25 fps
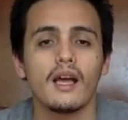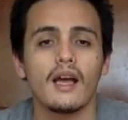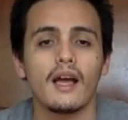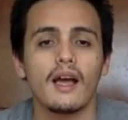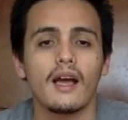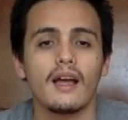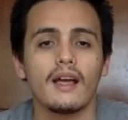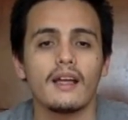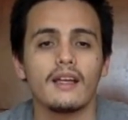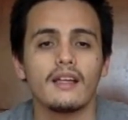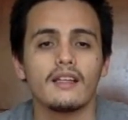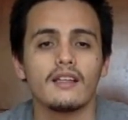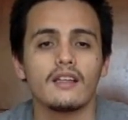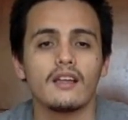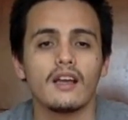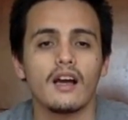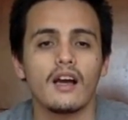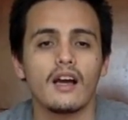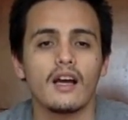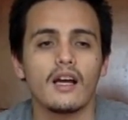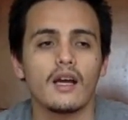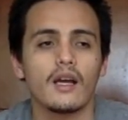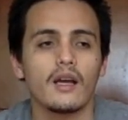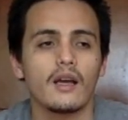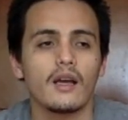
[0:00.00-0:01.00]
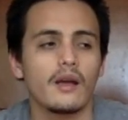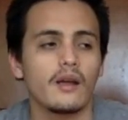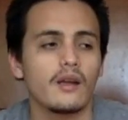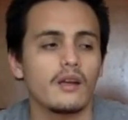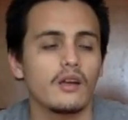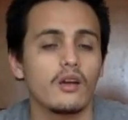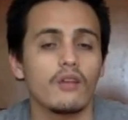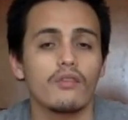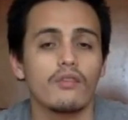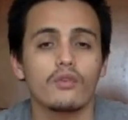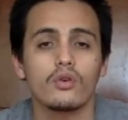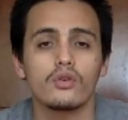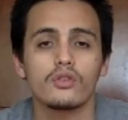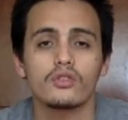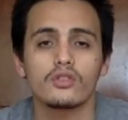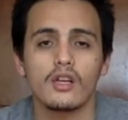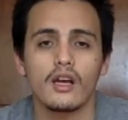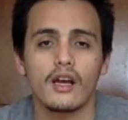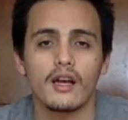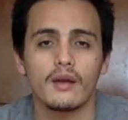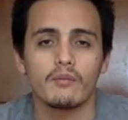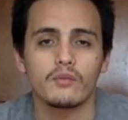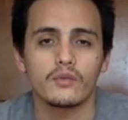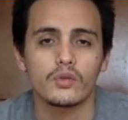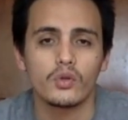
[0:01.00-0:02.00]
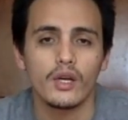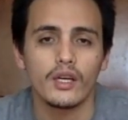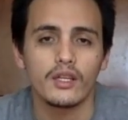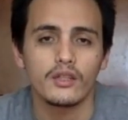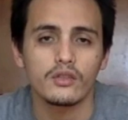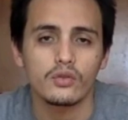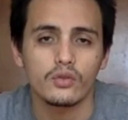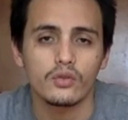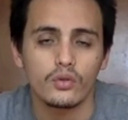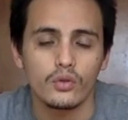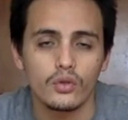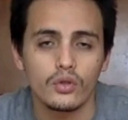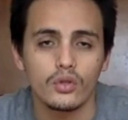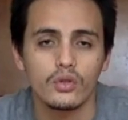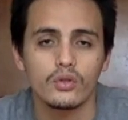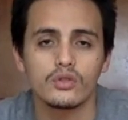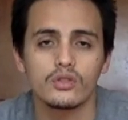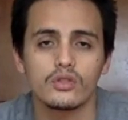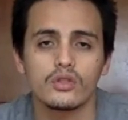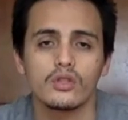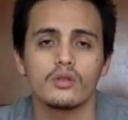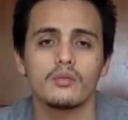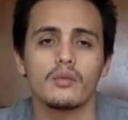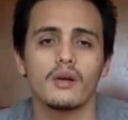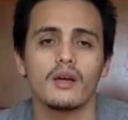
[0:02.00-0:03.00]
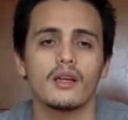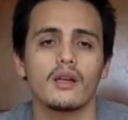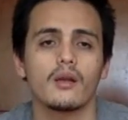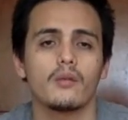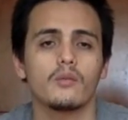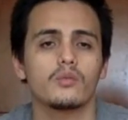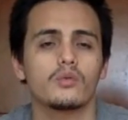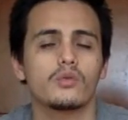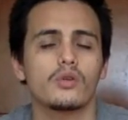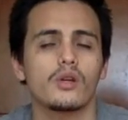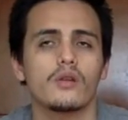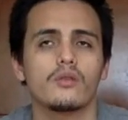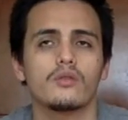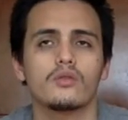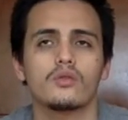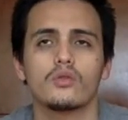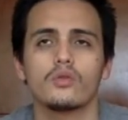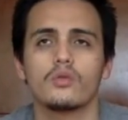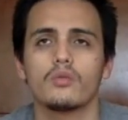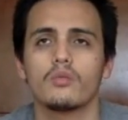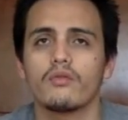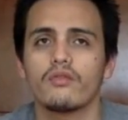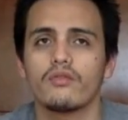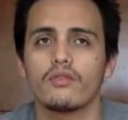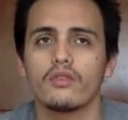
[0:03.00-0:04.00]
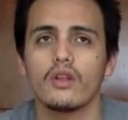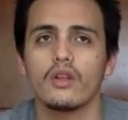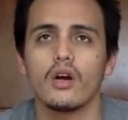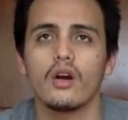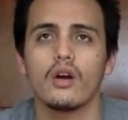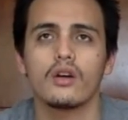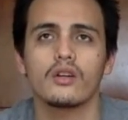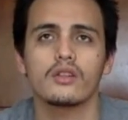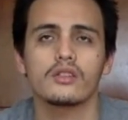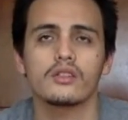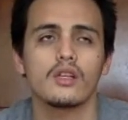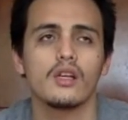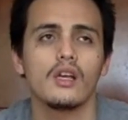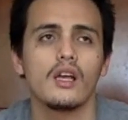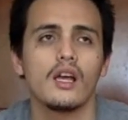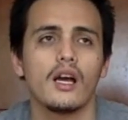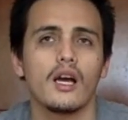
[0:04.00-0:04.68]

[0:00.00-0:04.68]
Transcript: And of course, I'm trying to do YouTube. I am trying to do vlogs.